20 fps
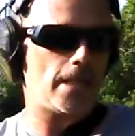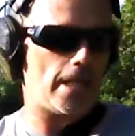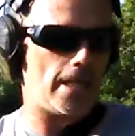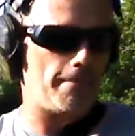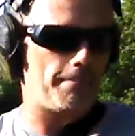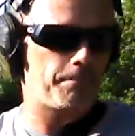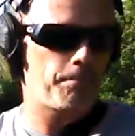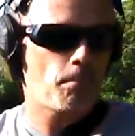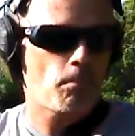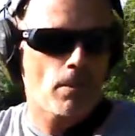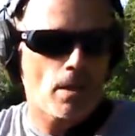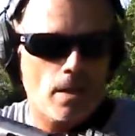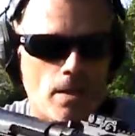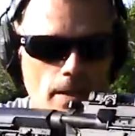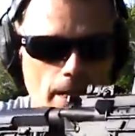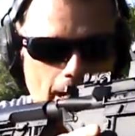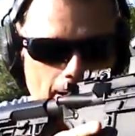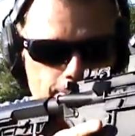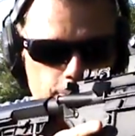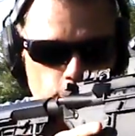
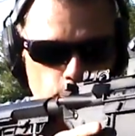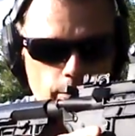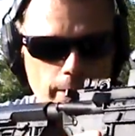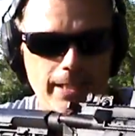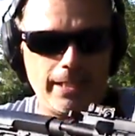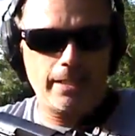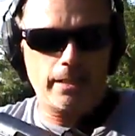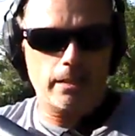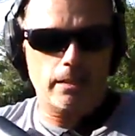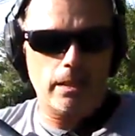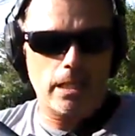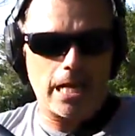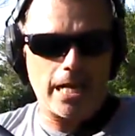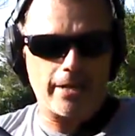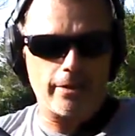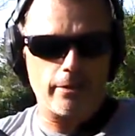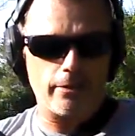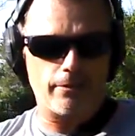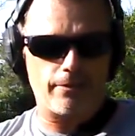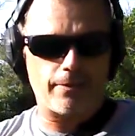After reading a
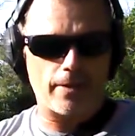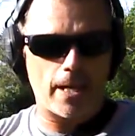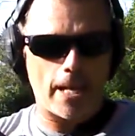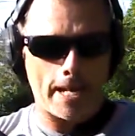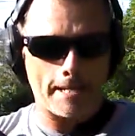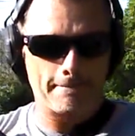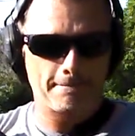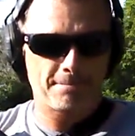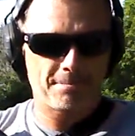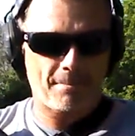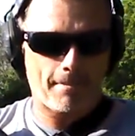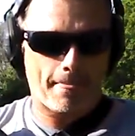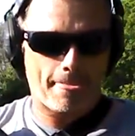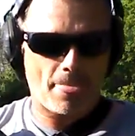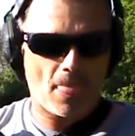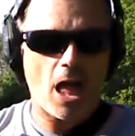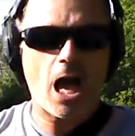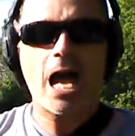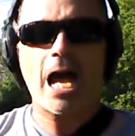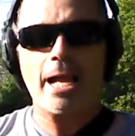lot of
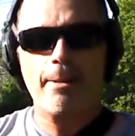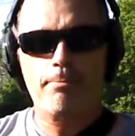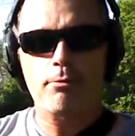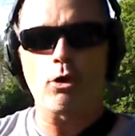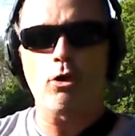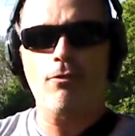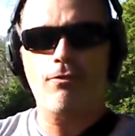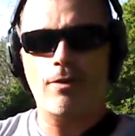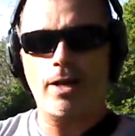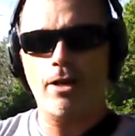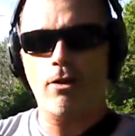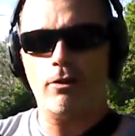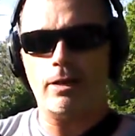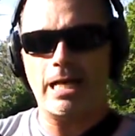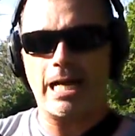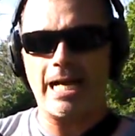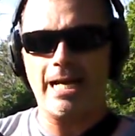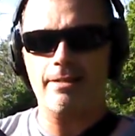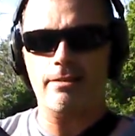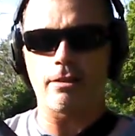high-profile
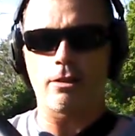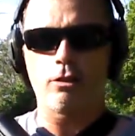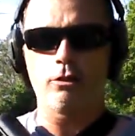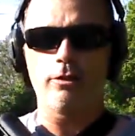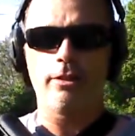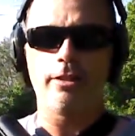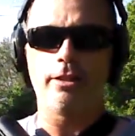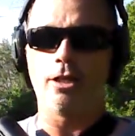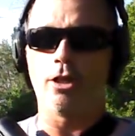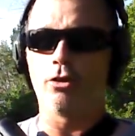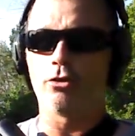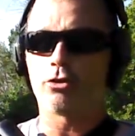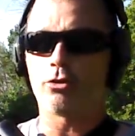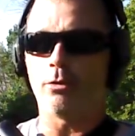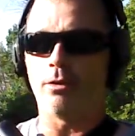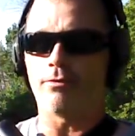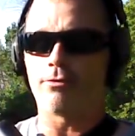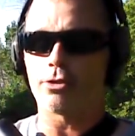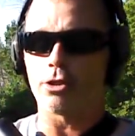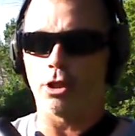guys, including those
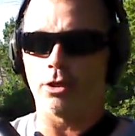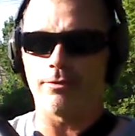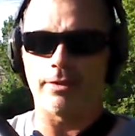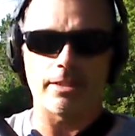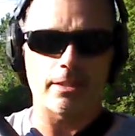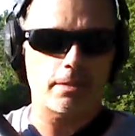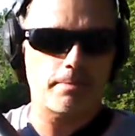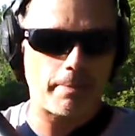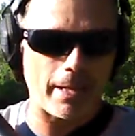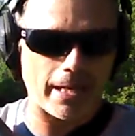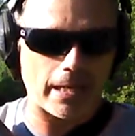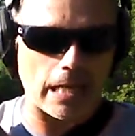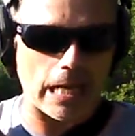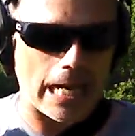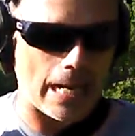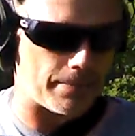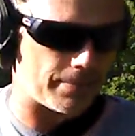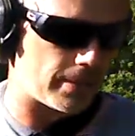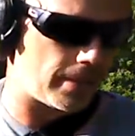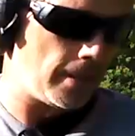who have served in Spec
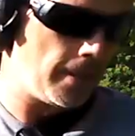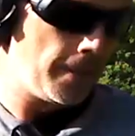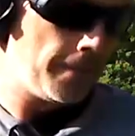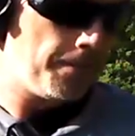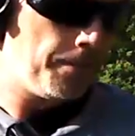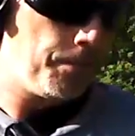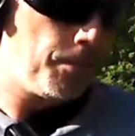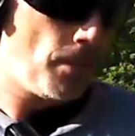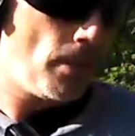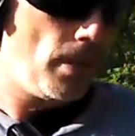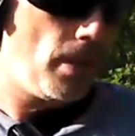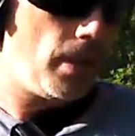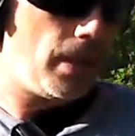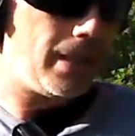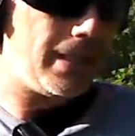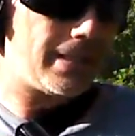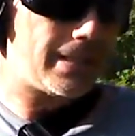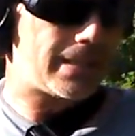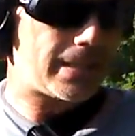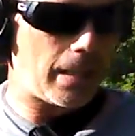Ops,
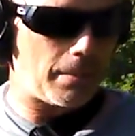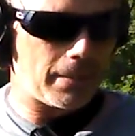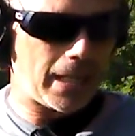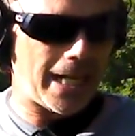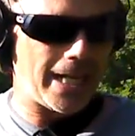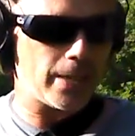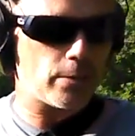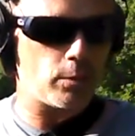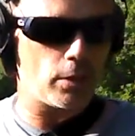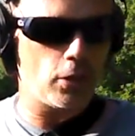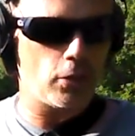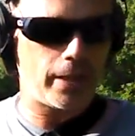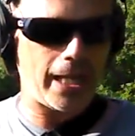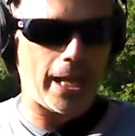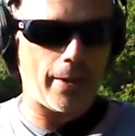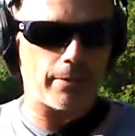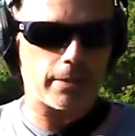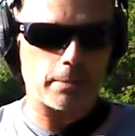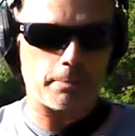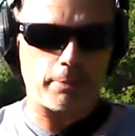some guys were
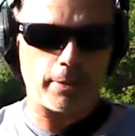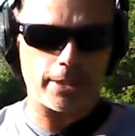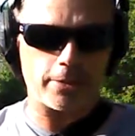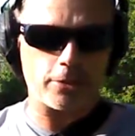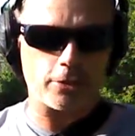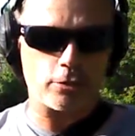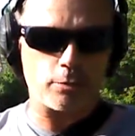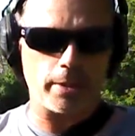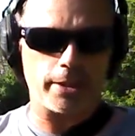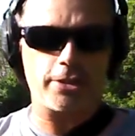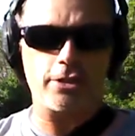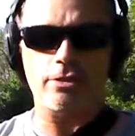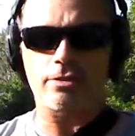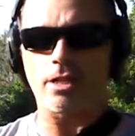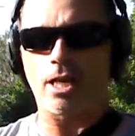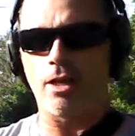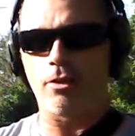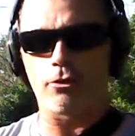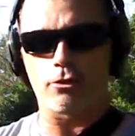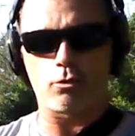okay with the pressure switches,
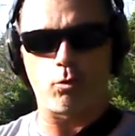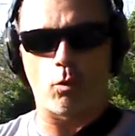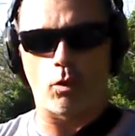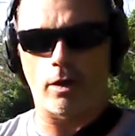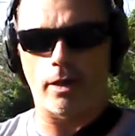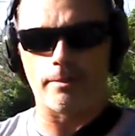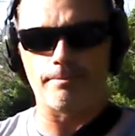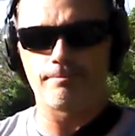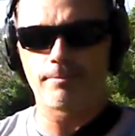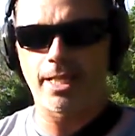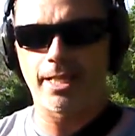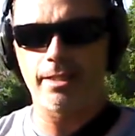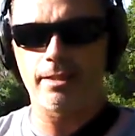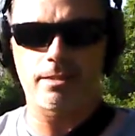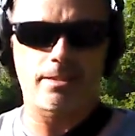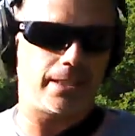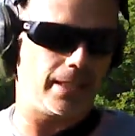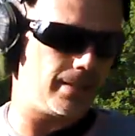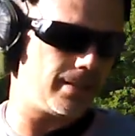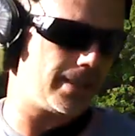others weren't. They
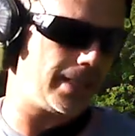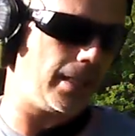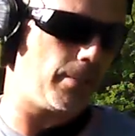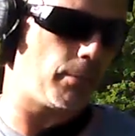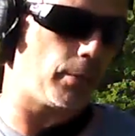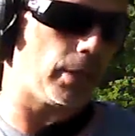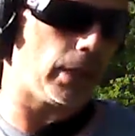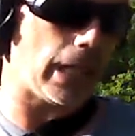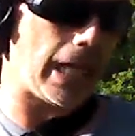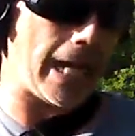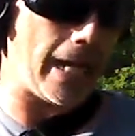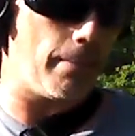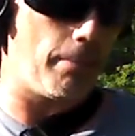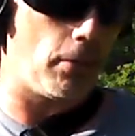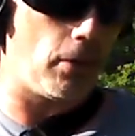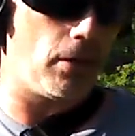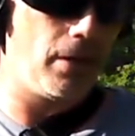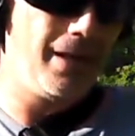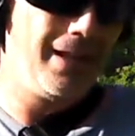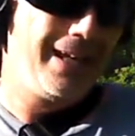just didn't seem
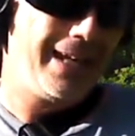reliable.